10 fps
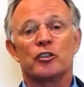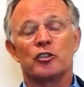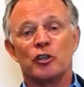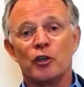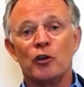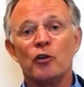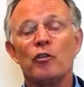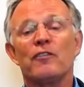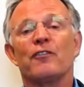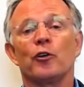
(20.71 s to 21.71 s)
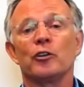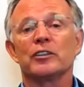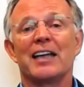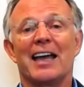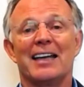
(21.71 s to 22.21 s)
two full
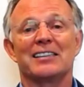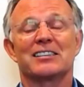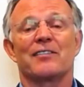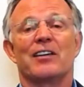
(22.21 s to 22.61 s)
days of